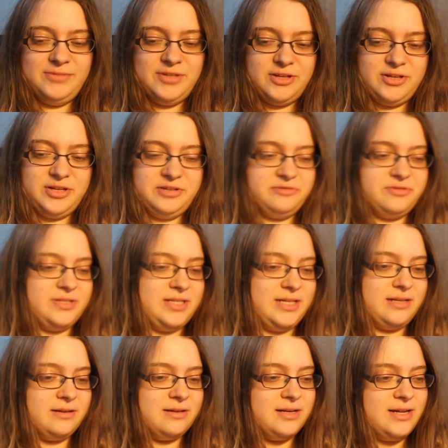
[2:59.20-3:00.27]
Not
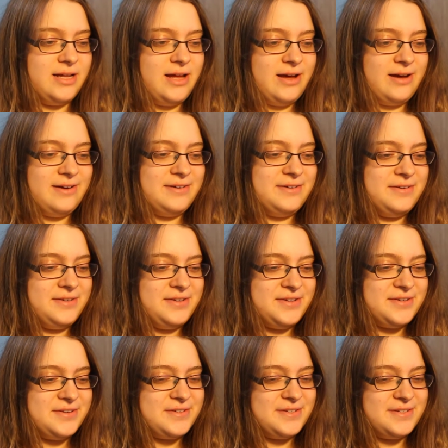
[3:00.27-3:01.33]
interesting. Oh
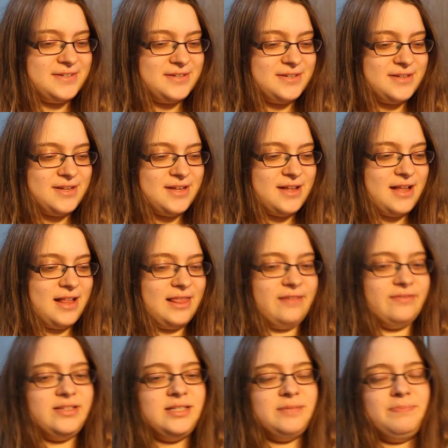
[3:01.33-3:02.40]
yeah, I
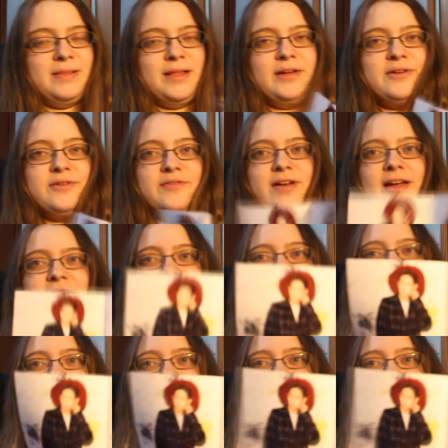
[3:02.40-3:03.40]
love the splatter of hit